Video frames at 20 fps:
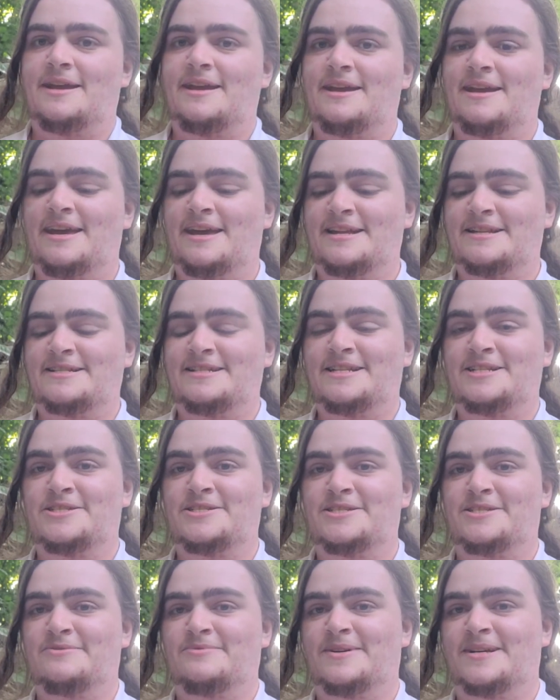hint,
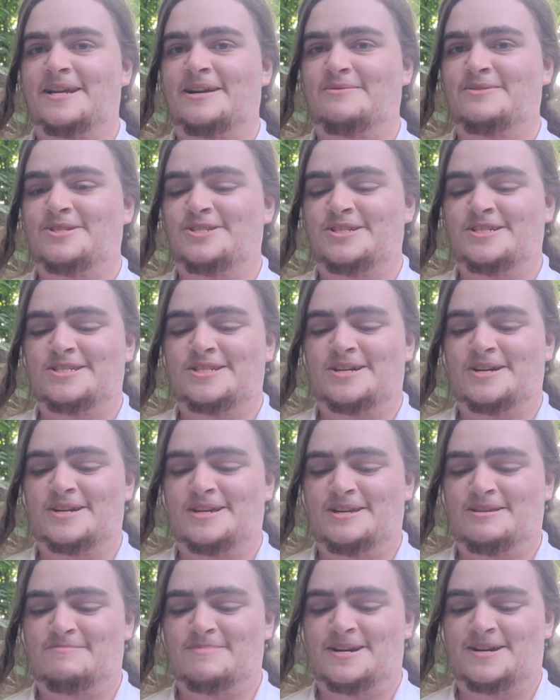it's the one I was just
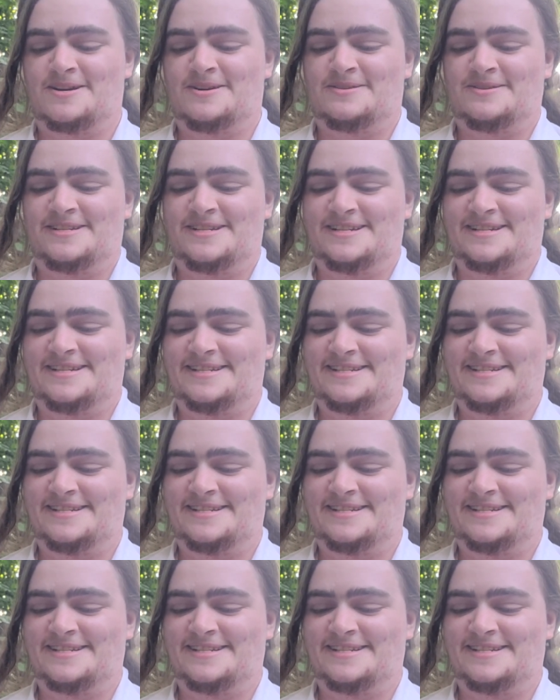talking about.